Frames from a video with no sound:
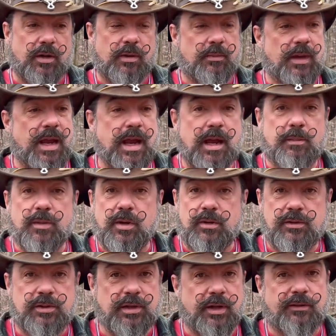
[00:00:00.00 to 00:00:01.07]
all my ammo,
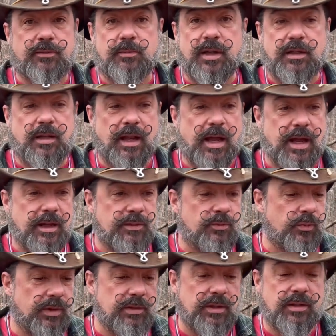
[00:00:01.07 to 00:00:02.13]
stuff from my class,
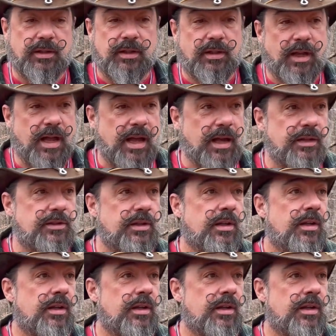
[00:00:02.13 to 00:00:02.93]
went and did the class.